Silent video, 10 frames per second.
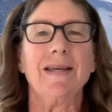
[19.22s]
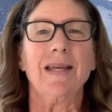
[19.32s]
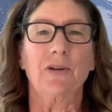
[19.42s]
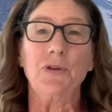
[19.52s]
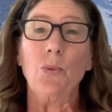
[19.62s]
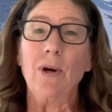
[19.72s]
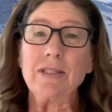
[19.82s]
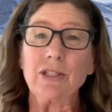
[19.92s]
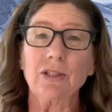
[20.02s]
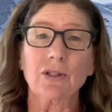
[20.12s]
If you
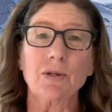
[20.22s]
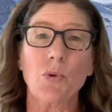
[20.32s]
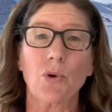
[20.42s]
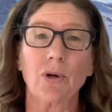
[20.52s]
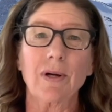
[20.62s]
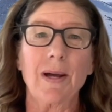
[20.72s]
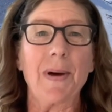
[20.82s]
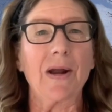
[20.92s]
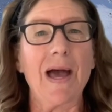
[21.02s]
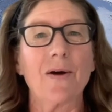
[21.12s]
want to learn more
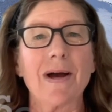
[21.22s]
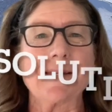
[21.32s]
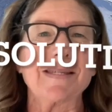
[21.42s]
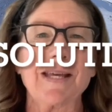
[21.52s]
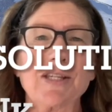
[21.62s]
about how I stay